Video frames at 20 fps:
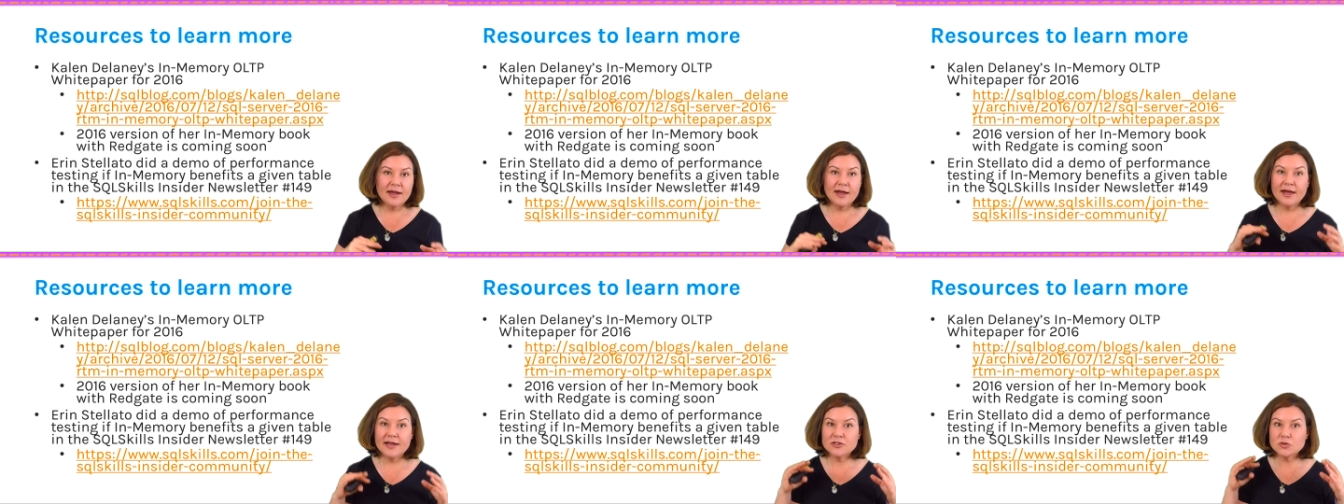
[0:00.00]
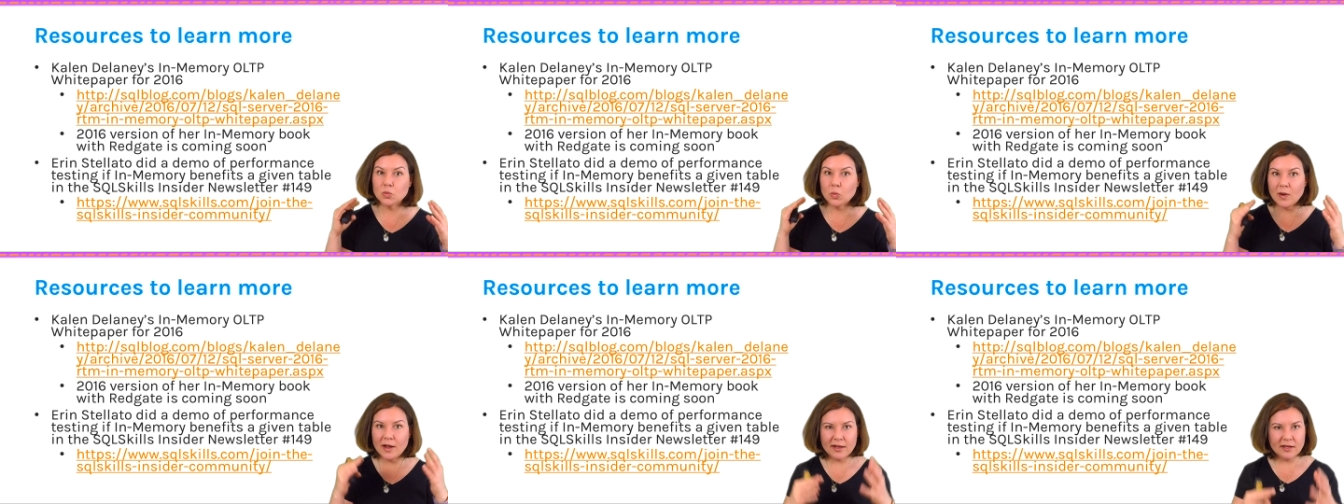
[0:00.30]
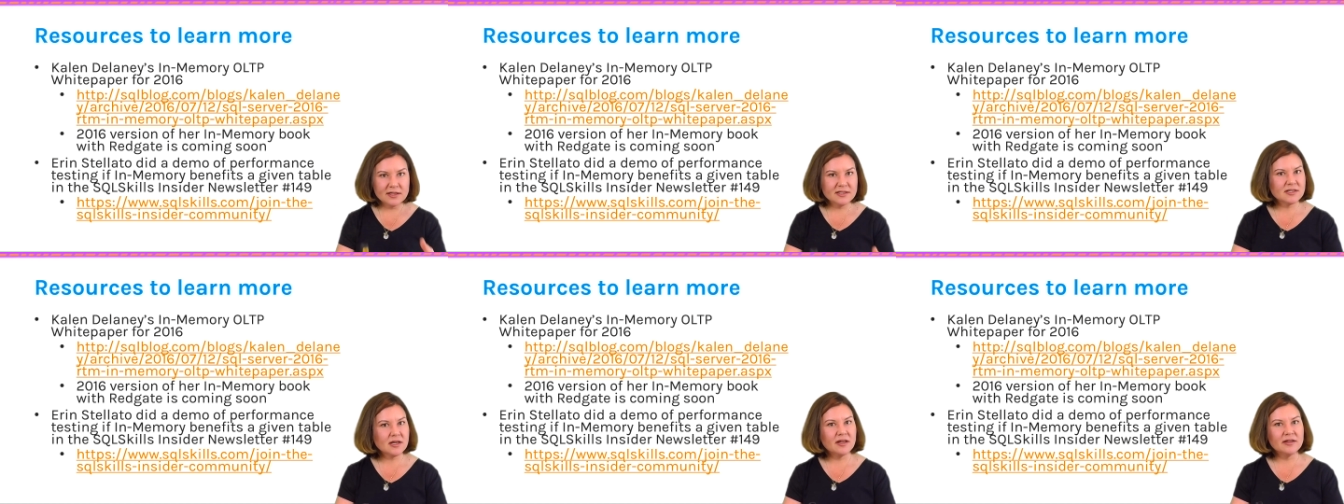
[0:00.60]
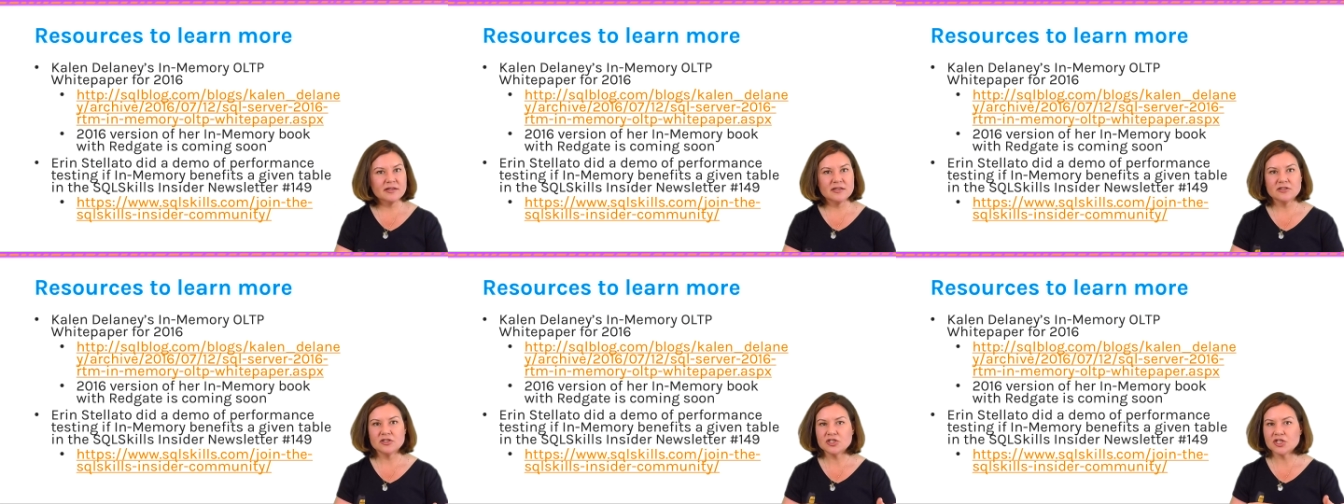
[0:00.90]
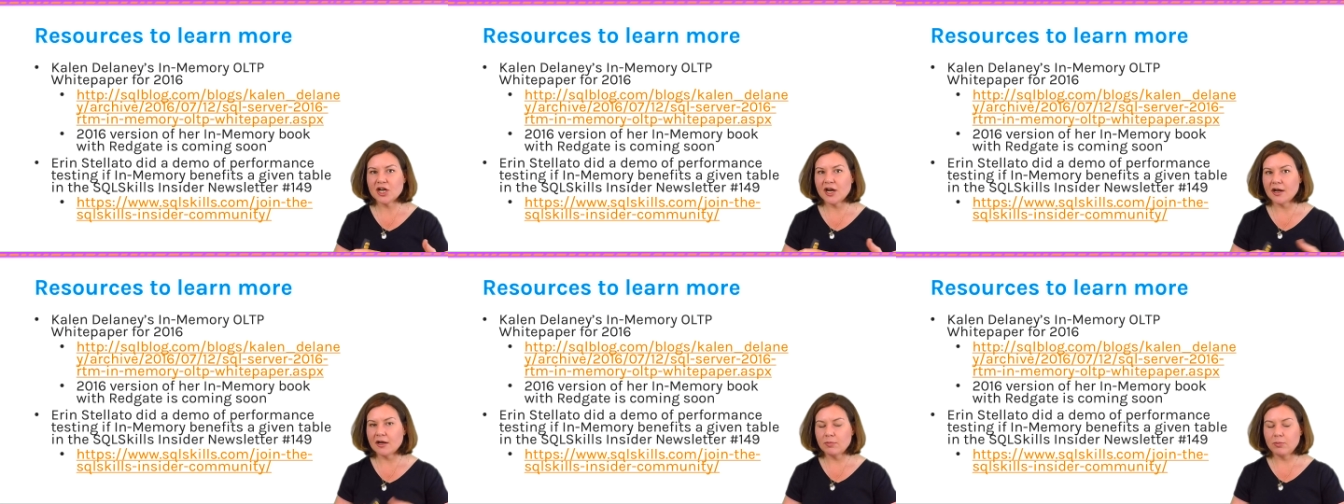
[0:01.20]
as well as all these
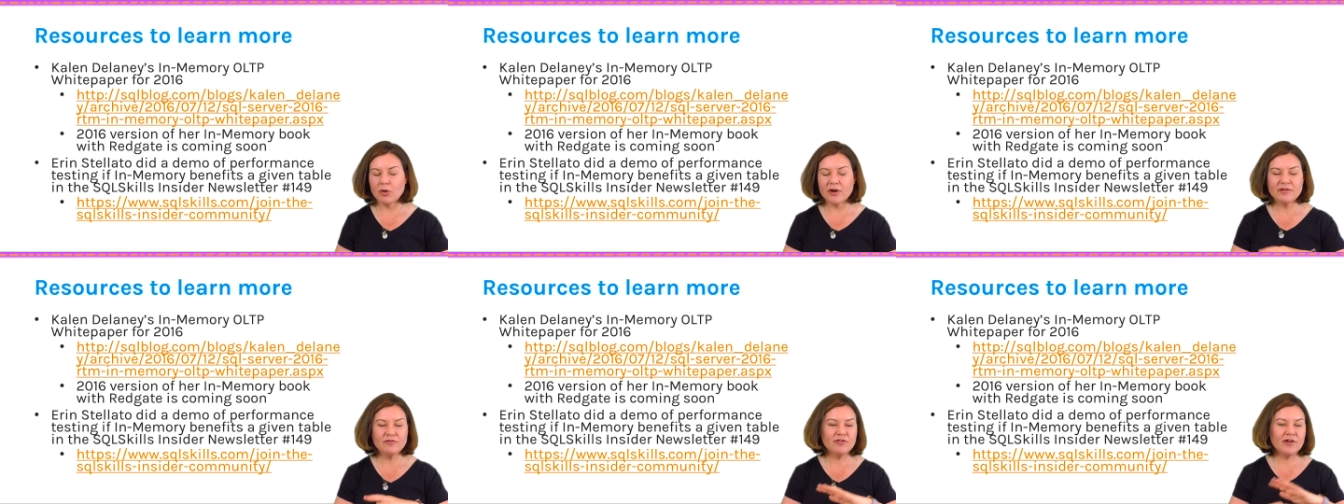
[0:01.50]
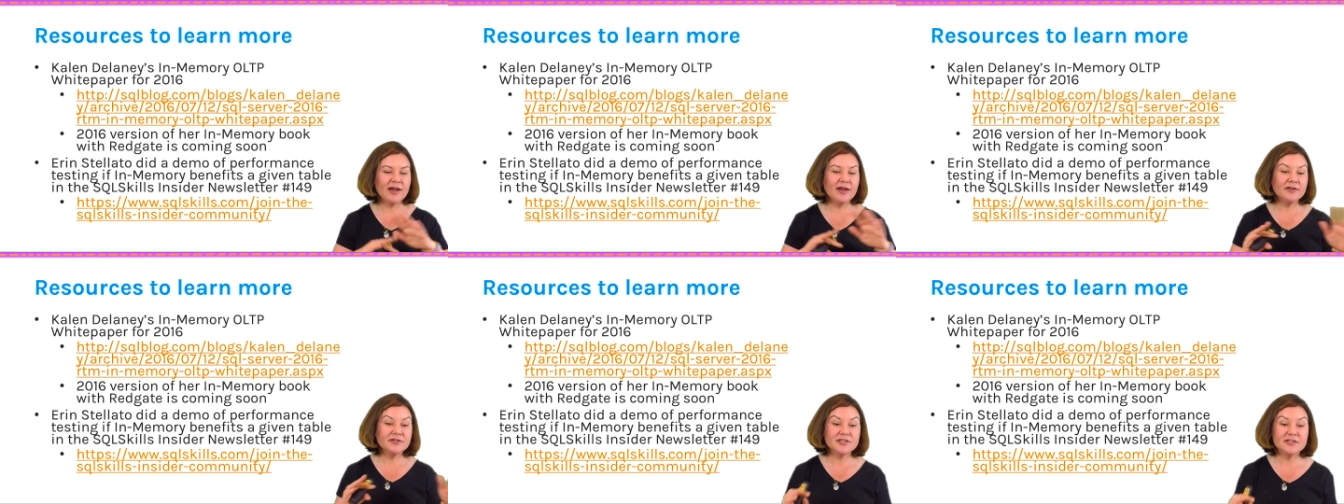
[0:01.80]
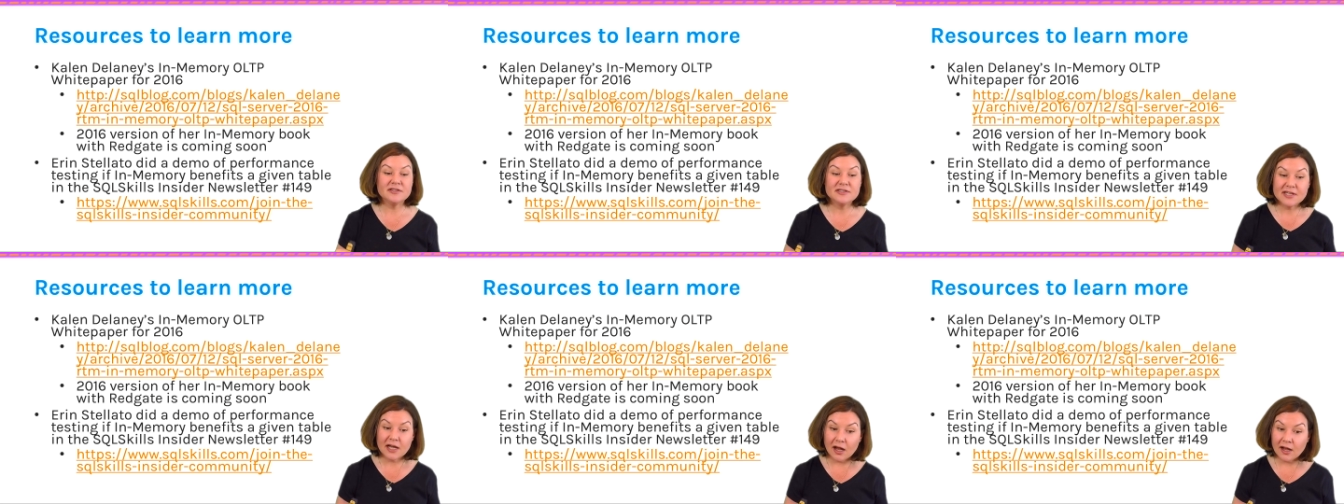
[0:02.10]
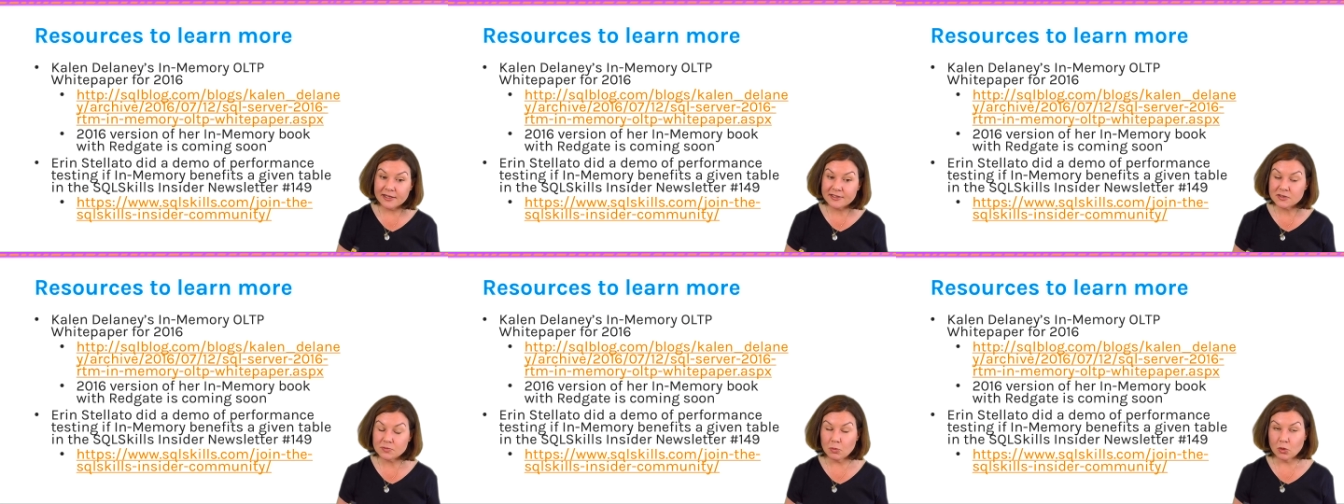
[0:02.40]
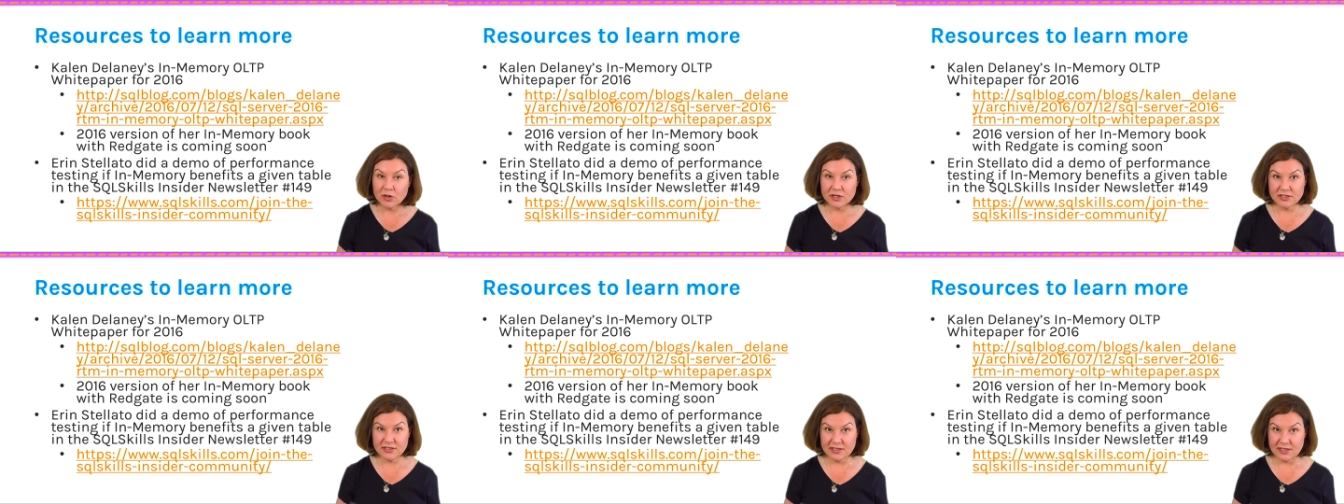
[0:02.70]
checkpoint files and tons
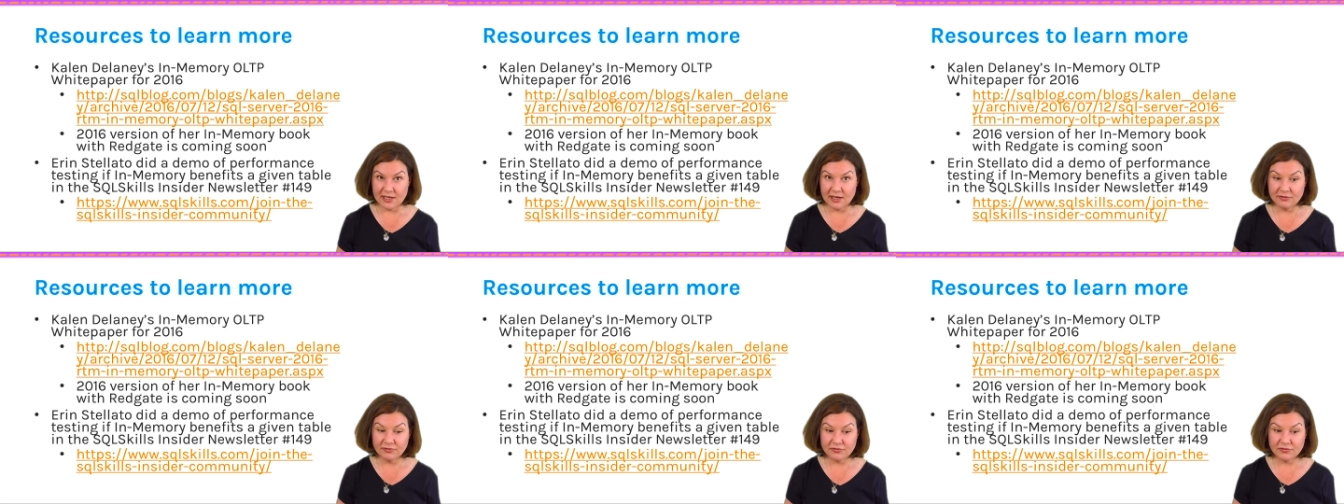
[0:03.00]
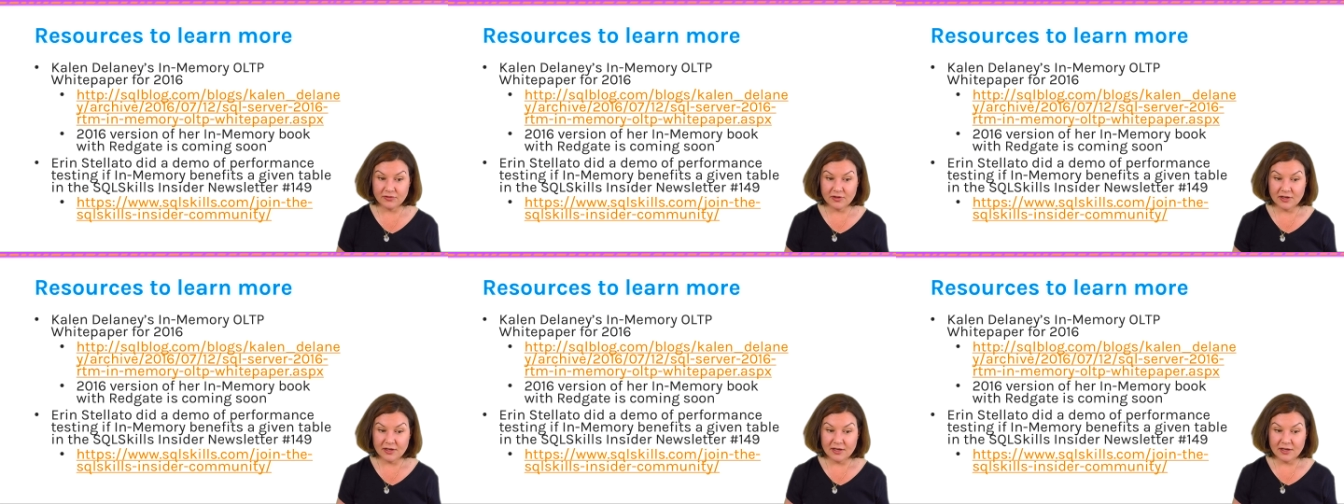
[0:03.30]
more stuff.